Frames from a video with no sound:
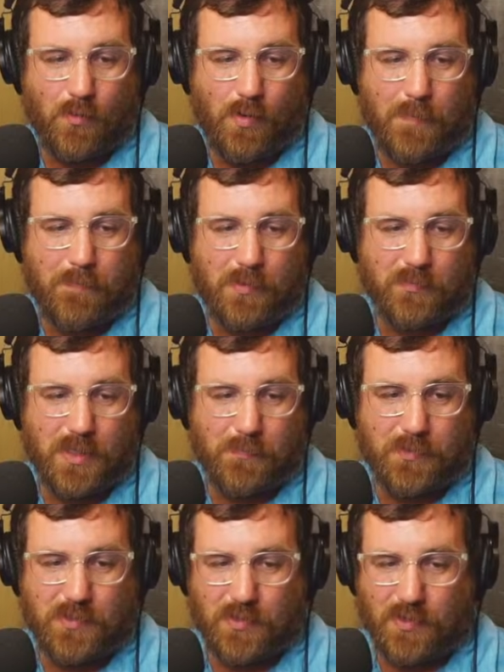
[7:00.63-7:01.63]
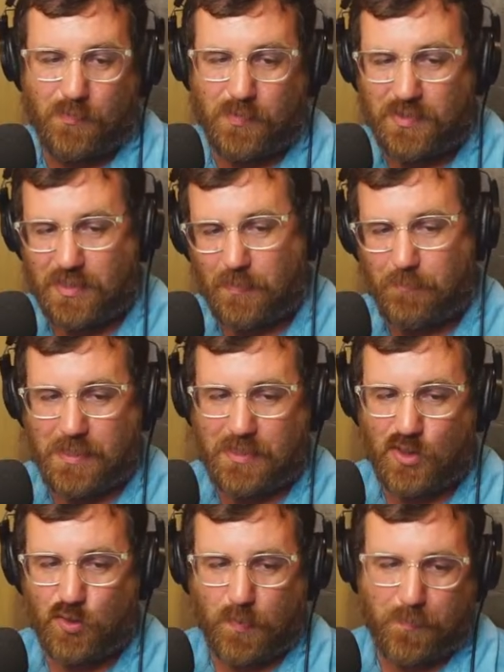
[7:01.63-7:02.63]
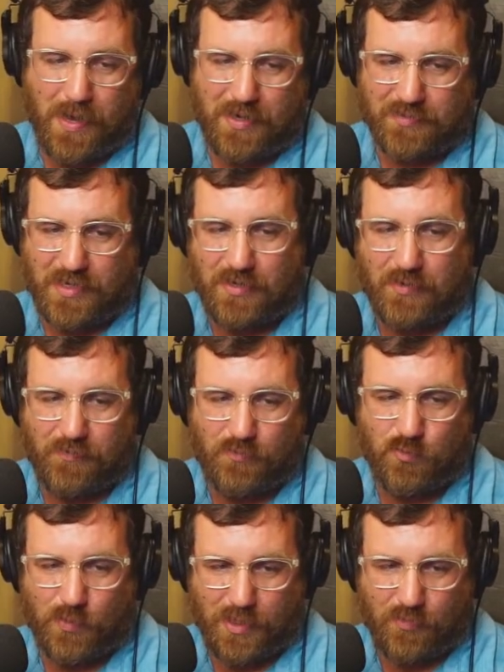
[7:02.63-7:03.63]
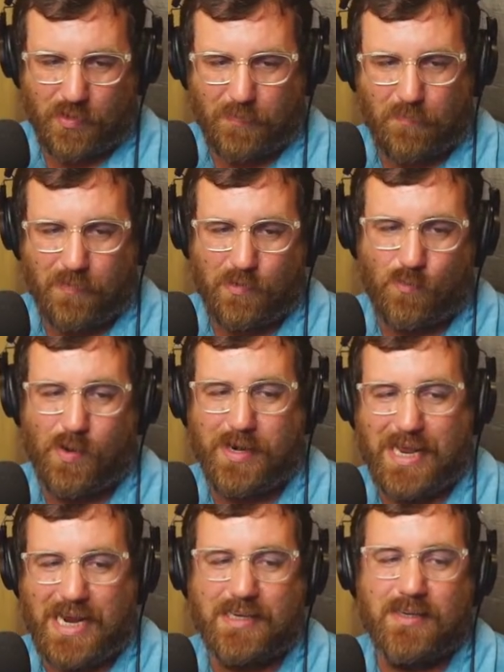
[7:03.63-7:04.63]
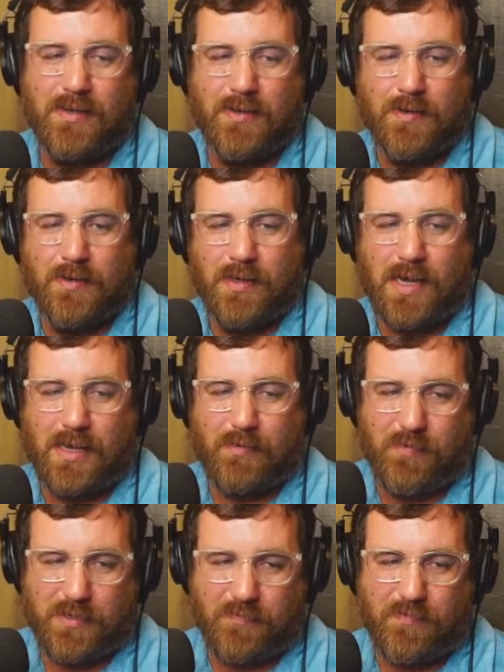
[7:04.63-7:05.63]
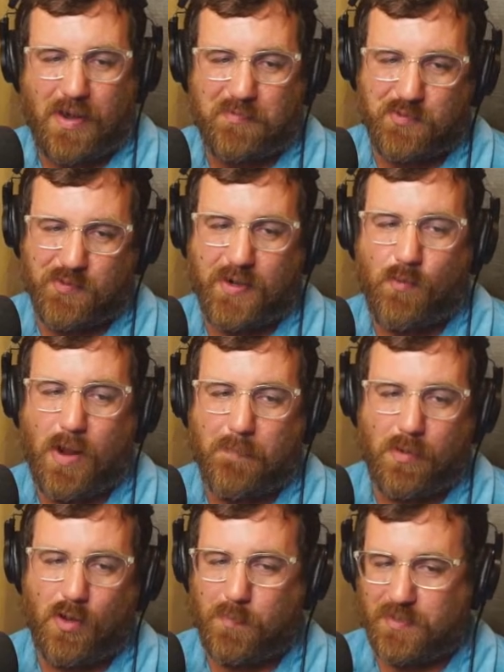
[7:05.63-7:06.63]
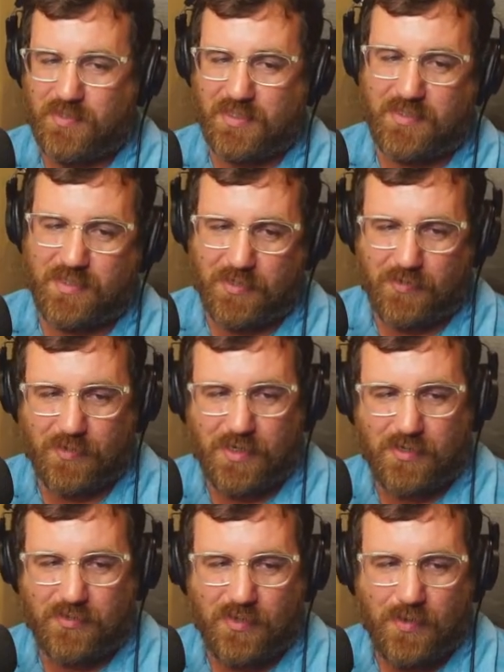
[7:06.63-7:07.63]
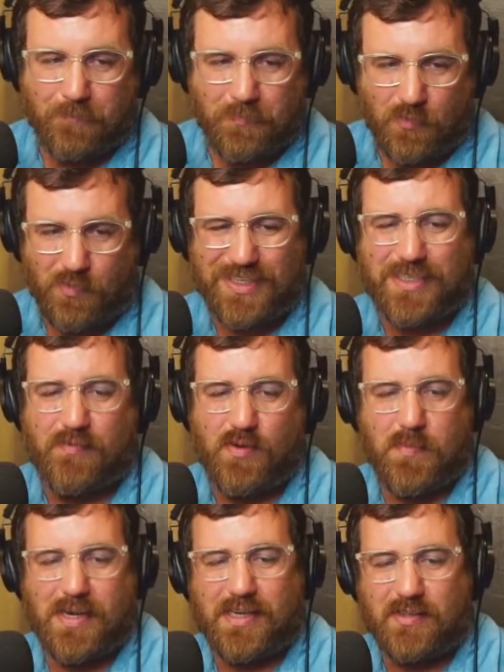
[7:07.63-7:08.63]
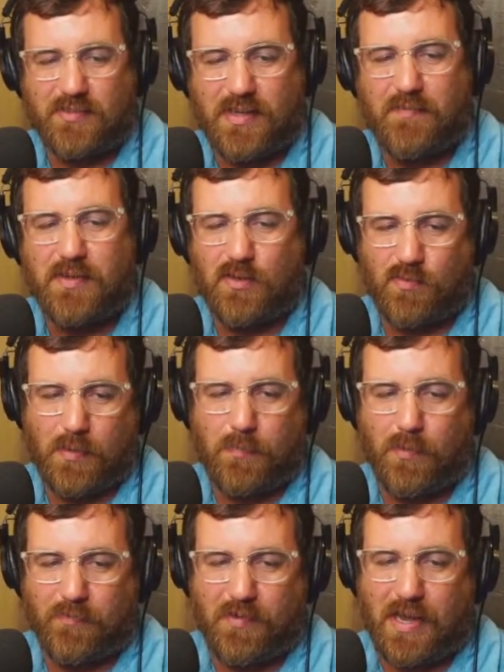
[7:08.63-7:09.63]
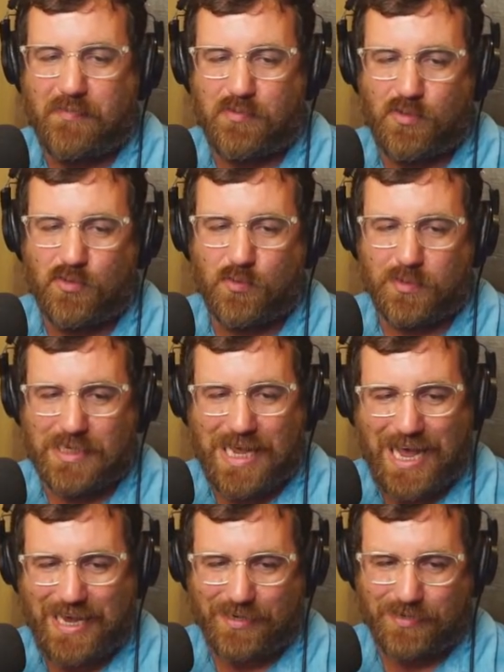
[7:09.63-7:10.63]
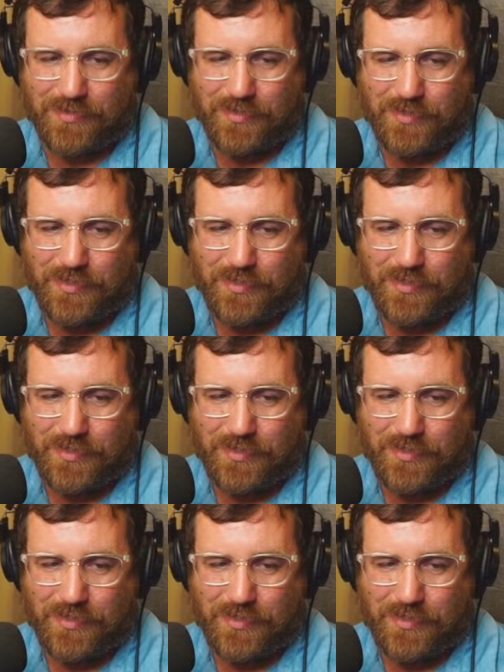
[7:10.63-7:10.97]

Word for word: our wet bulb temperature and we see the BTUs per pound is down to 23.18 at a 55 degree wet bulb at 60 degrees. Relative humidity is 73.52, so it's higher.